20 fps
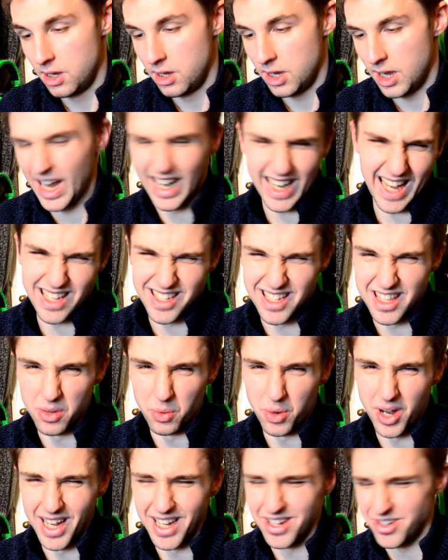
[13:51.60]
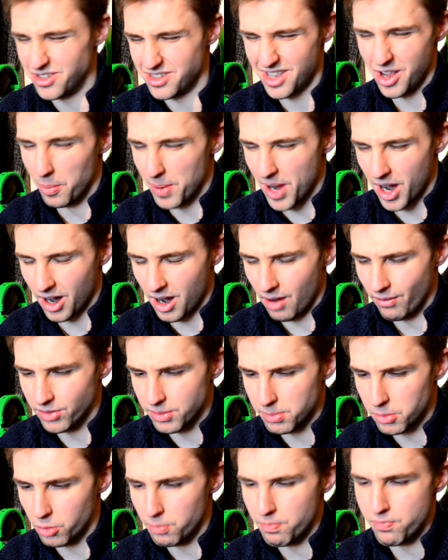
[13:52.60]
and gets in the way, just a little bit
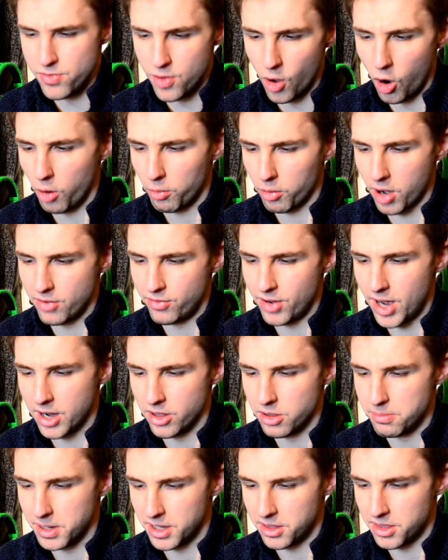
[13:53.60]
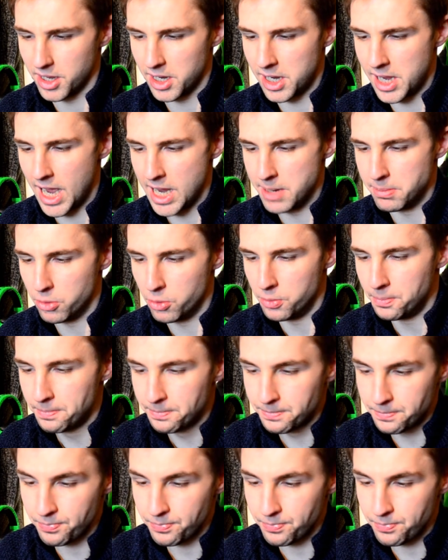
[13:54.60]
uncomfortable. Not a great fan of the big thick cable.